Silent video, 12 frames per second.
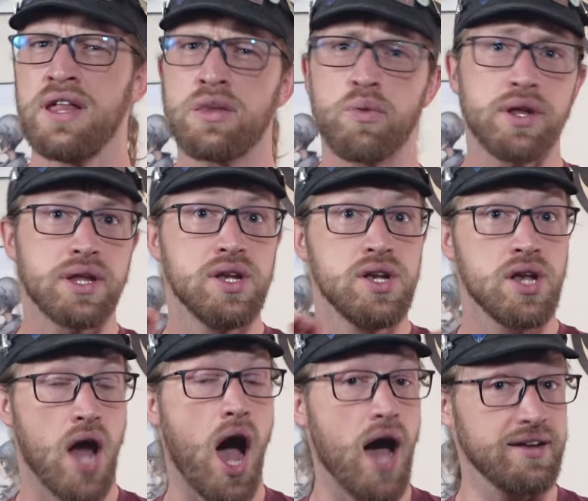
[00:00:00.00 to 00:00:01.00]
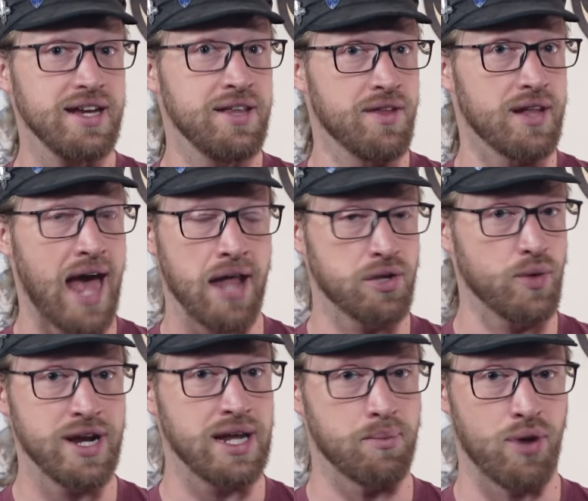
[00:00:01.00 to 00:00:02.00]
This was not in the last
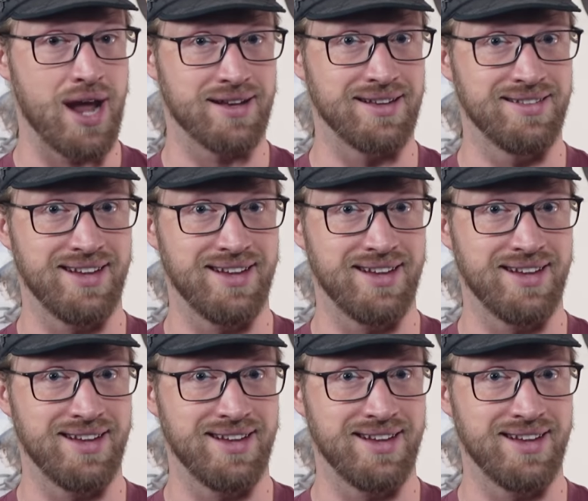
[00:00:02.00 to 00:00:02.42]
reading Brandon